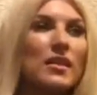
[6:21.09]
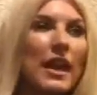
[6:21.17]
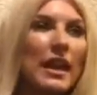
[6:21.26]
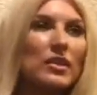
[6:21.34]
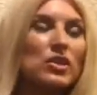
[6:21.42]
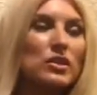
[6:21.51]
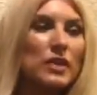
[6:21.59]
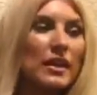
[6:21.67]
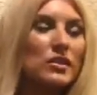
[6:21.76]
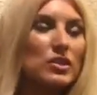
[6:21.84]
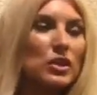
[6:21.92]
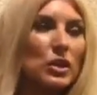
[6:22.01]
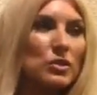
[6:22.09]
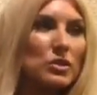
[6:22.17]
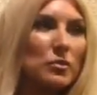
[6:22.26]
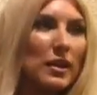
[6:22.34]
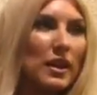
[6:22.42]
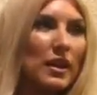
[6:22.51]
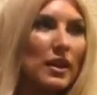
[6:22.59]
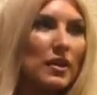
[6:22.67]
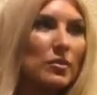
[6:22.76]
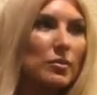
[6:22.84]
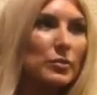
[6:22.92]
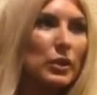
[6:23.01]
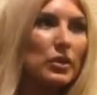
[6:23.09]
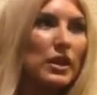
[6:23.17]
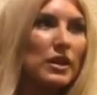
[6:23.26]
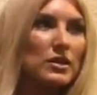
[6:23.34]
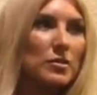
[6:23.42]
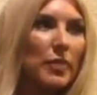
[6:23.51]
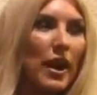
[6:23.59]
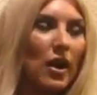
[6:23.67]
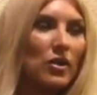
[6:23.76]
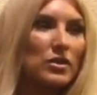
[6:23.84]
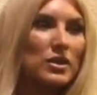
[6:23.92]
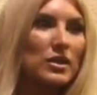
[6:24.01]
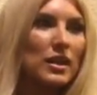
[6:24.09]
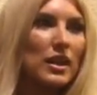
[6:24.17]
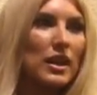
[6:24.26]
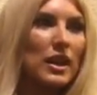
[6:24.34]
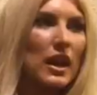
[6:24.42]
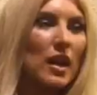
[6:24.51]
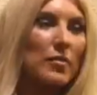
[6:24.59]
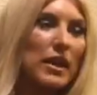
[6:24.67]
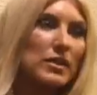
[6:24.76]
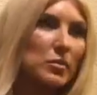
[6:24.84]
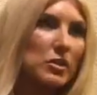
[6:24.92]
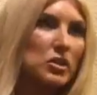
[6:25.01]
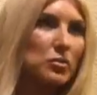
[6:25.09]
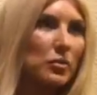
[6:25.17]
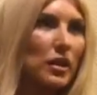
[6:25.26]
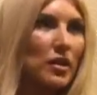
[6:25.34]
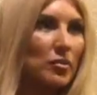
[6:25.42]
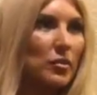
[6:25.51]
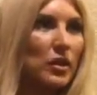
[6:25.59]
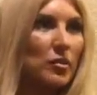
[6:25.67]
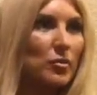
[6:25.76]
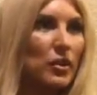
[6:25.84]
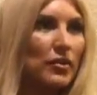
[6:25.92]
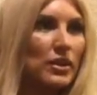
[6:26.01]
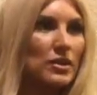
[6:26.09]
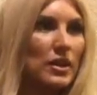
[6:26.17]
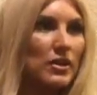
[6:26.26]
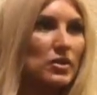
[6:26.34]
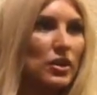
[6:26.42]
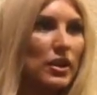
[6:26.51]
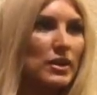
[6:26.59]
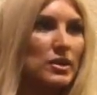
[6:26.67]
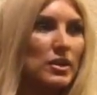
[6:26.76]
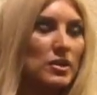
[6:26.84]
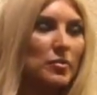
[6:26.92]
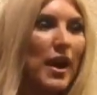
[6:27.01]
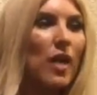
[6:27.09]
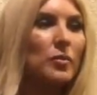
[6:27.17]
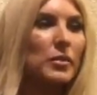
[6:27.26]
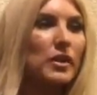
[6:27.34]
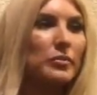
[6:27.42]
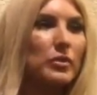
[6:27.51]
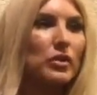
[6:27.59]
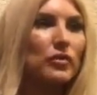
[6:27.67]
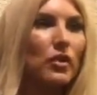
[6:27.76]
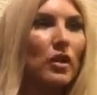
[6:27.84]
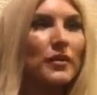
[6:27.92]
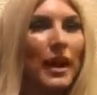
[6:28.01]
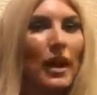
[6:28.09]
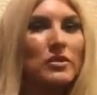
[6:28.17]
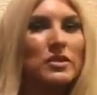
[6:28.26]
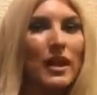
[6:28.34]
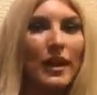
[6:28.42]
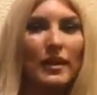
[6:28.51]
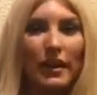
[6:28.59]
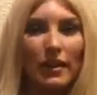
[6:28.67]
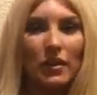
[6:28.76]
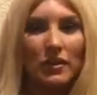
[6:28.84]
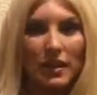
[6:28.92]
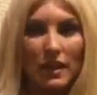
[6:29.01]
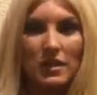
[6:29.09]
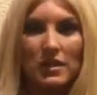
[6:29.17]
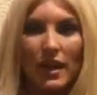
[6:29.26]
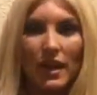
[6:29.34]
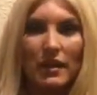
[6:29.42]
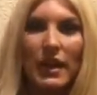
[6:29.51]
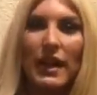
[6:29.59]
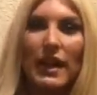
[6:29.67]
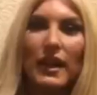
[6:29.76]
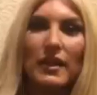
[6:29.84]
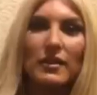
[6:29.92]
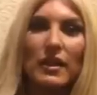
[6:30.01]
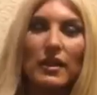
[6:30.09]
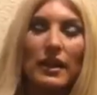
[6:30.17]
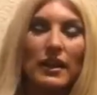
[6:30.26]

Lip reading: And you know, to me, beauty is about, as I mentioned in a previous answer, it's about being beautiful on the outside and on the inside, and